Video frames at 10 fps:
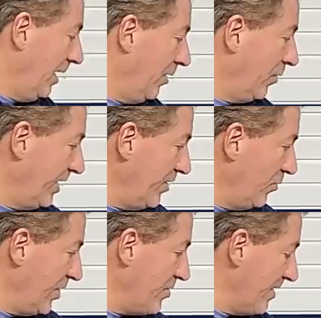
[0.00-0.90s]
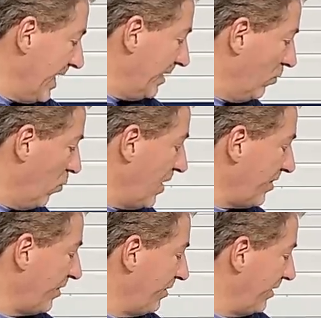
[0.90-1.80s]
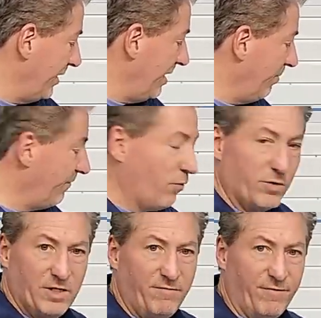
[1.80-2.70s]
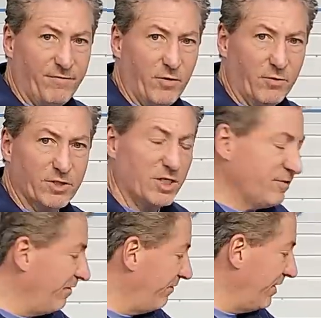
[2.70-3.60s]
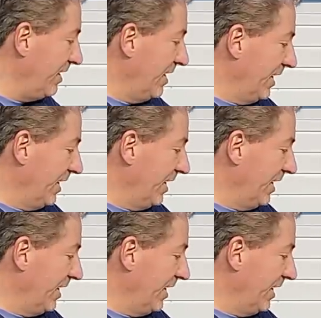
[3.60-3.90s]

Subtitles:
When you get it with the NEMA 1450 or 650,